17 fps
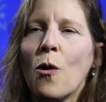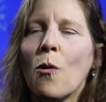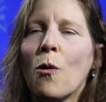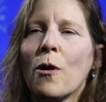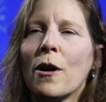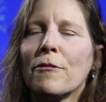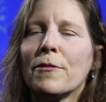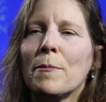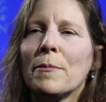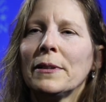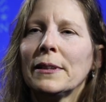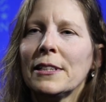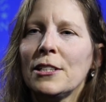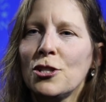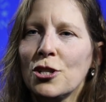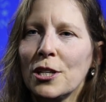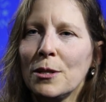or from a
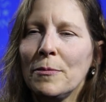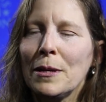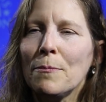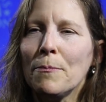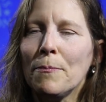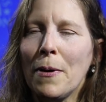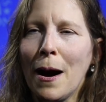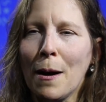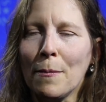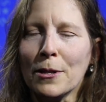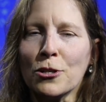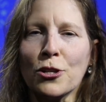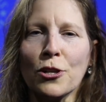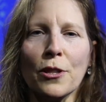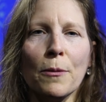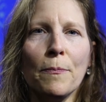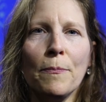legitimate
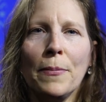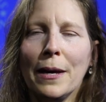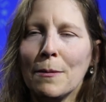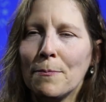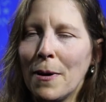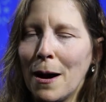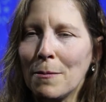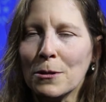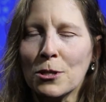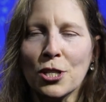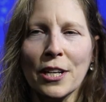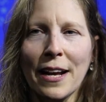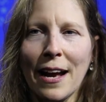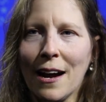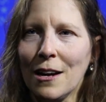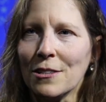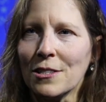publisher, the big
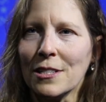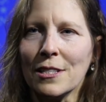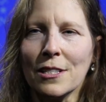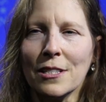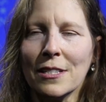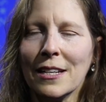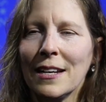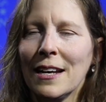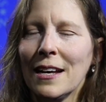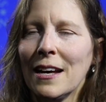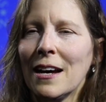publishing houses